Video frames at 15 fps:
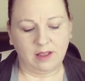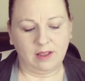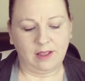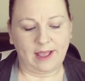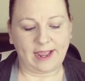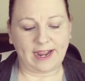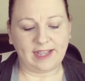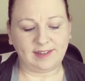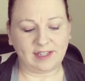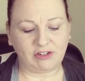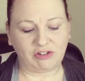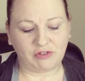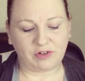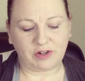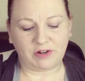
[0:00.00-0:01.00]
I guess I
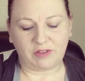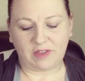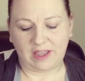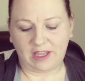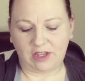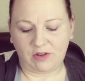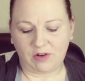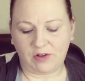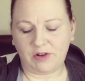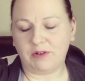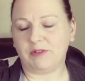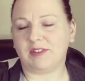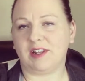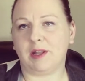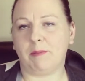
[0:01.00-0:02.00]
should read your thank you note that was
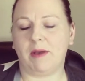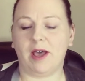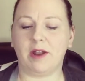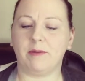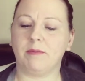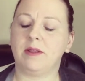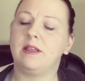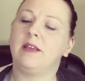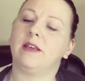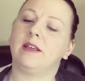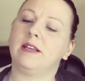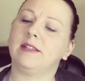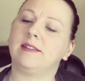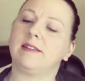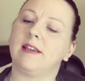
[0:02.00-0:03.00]
on the bottom.
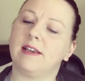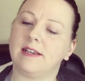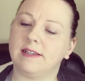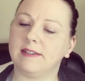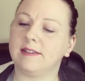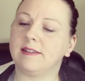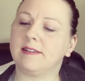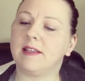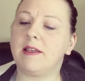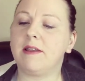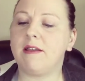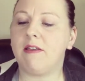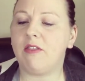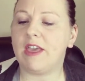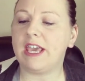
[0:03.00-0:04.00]
It says,
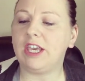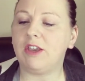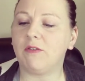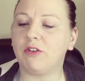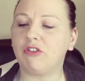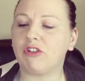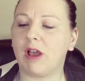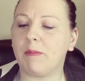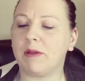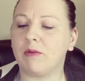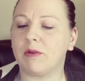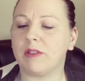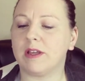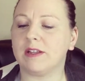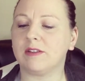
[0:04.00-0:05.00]
"Thank you for shopping with
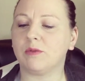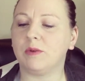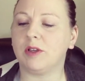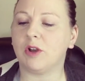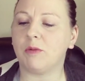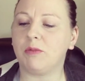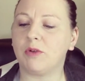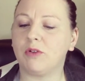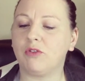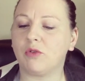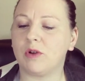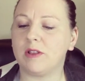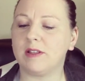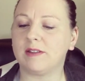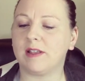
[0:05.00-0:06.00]
us. We hope you enjoy
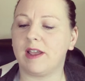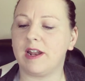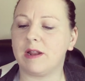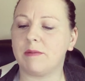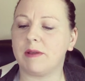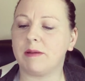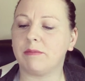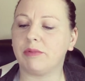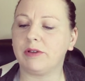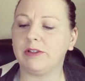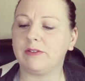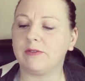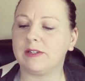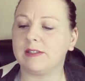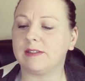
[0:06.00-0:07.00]
this item and please
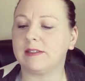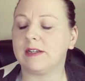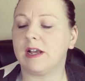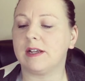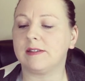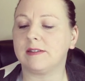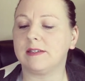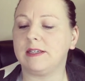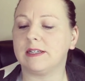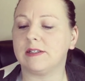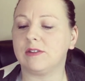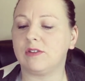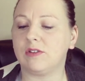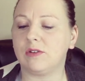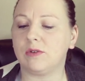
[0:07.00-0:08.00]
visit us again
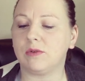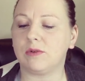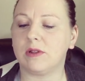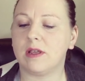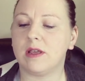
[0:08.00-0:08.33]
soon.